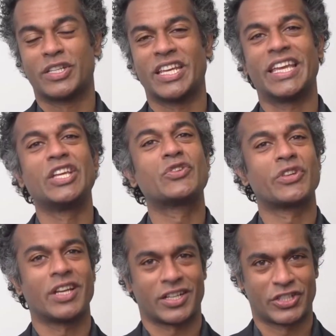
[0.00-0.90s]
to
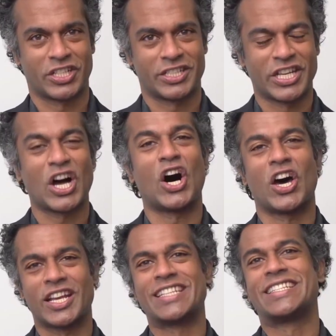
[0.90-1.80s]
Introduction to
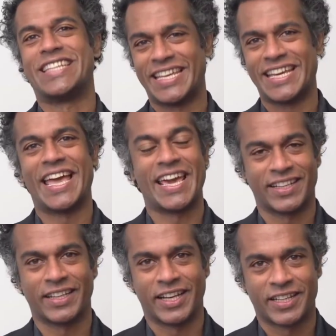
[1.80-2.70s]
Audit Data
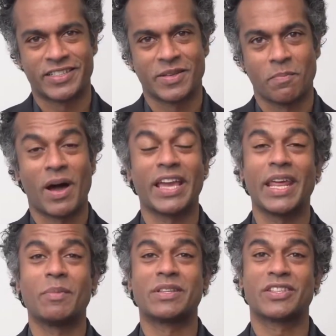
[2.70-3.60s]
Analytics. My
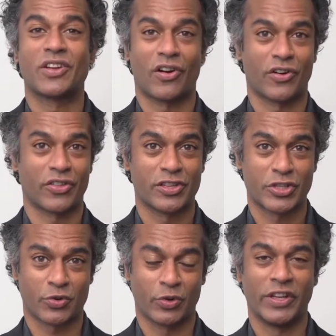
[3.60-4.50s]
name is Garth
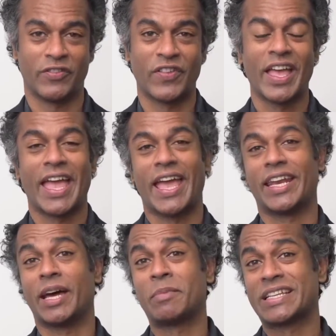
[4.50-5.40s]
Sharif, and
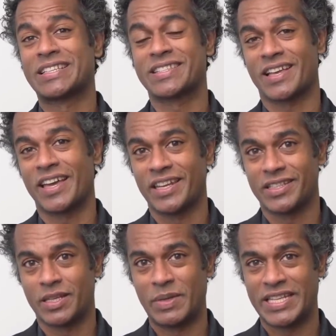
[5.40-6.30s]
I'm excited
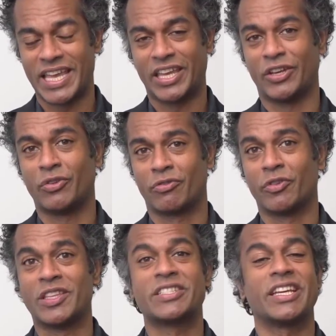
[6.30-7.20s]
to be taking you
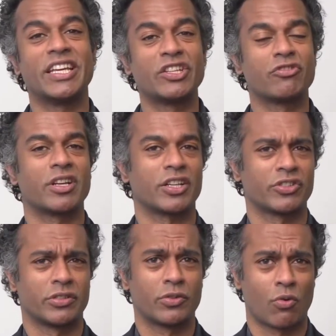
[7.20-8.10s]
through this
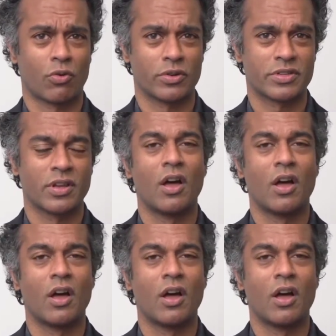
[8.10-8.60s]
introduction course